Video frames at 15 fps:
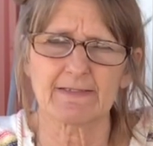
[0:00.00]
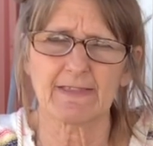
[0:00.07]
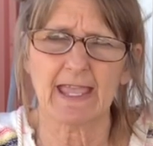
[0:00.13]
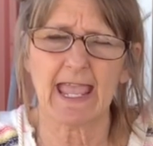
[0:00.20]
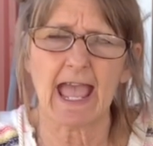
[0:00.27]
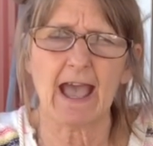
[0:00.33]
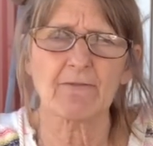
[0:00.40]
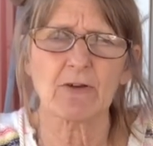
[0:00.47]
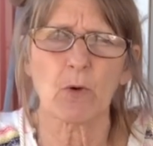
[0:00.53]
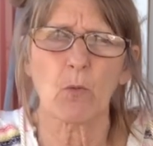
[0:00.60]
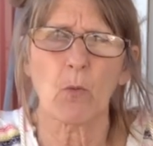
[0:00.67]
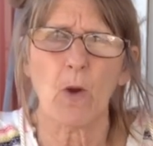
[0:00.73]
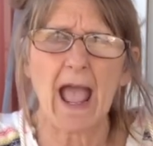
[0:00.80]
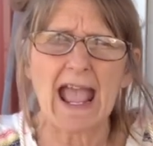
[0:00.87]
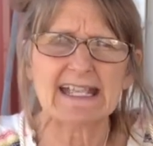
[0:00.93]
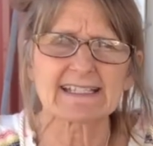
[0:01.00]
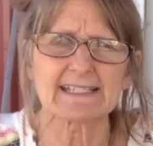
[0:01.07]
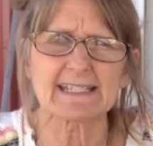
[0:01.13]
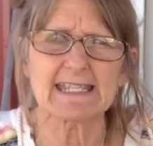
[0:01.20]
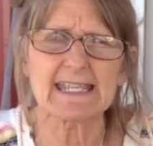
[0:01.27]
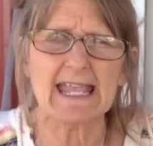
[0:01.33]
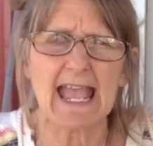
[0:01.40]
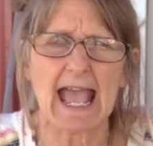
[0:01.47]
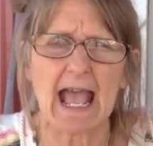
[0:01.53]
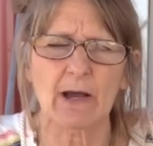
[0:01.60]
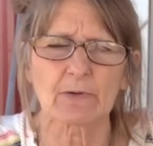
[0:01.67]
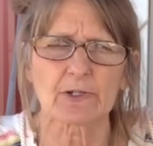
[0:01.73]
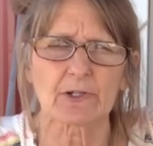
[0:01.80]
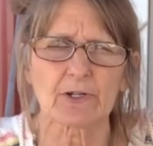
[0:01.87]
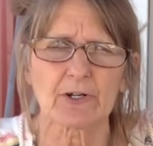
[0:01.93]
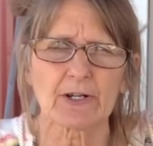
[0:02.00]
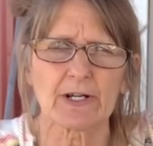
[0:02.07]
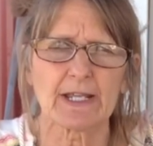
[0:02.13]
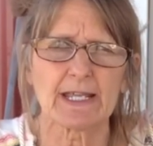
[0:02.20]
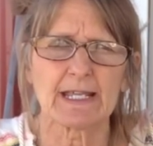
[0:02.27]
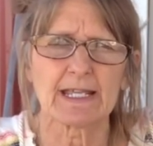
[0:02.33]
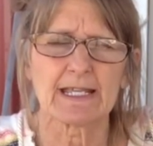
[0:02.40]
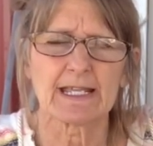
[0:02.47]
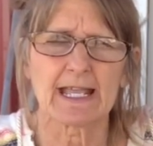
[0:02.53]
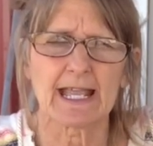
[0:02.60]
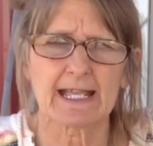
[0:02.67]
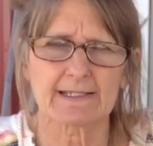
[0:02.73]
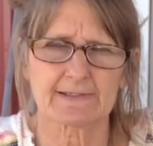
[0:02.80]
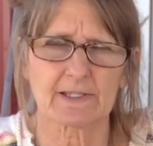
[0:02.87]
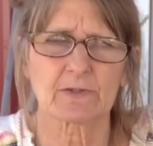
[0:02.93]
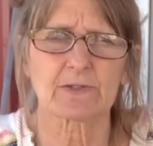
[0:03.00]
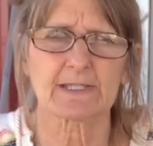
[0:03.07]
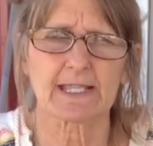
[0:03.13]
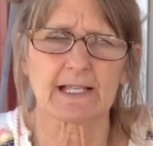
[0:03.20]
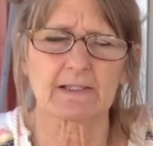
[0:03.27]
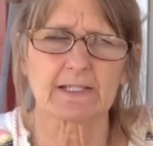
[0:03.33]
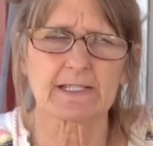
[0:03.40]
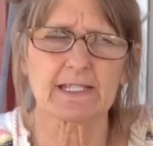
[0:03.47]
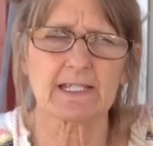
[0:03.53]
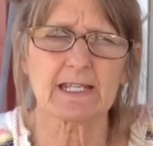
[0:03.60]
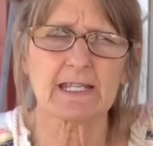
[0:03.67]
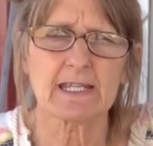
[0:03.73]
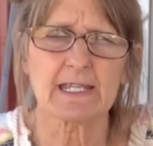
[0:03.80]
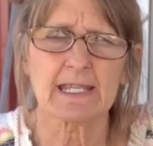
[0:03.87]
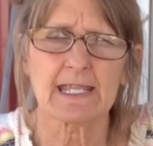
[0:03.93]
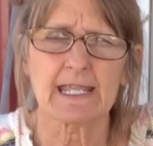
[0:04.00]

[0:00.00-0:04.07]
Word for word: they have a waxy outer exoskeleton,